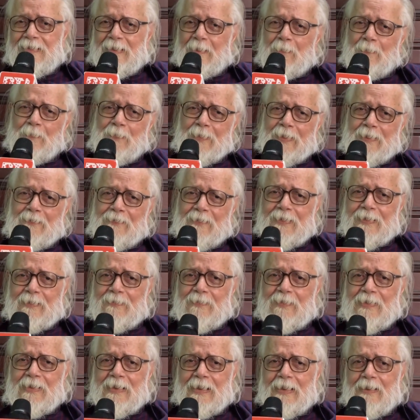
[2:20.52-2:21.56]
number of
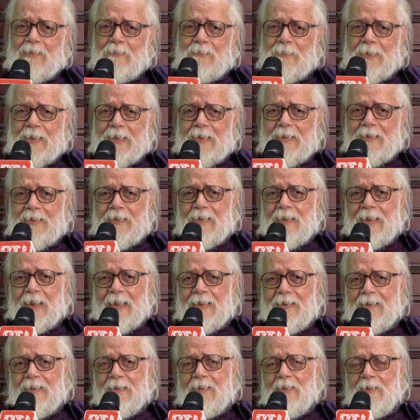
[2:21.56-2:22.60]
attempts they have made in
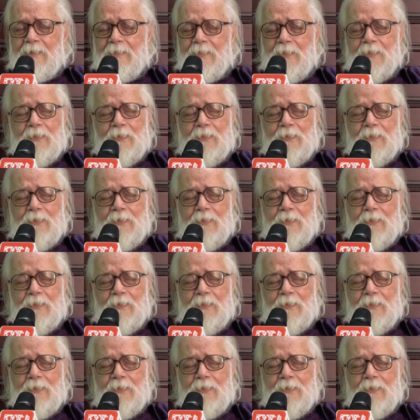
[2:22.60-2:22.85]
landing on